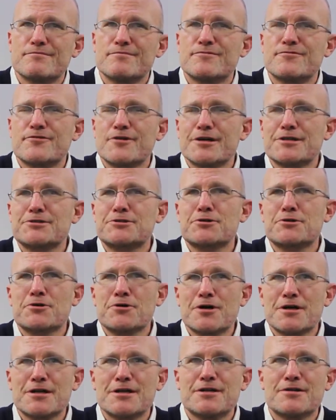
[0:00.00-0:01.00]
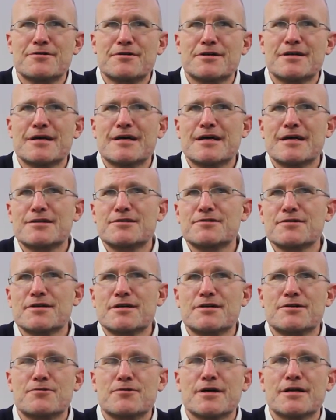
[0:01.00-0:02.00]
For extra credit, you can
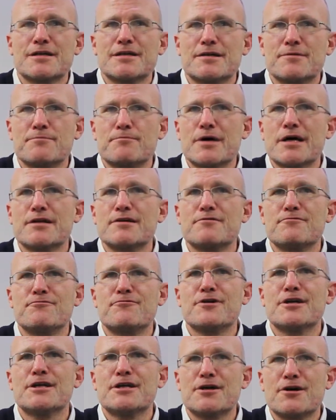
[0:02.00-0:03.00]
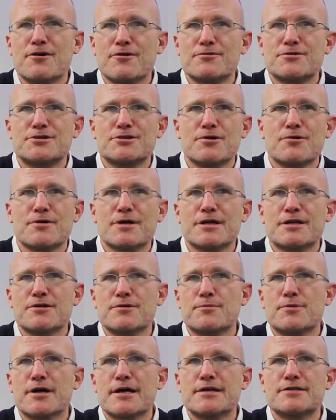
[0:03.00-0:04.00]
actually create an embedded video showing
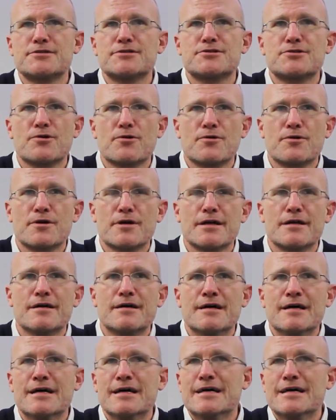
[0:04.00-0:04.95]
your brand story.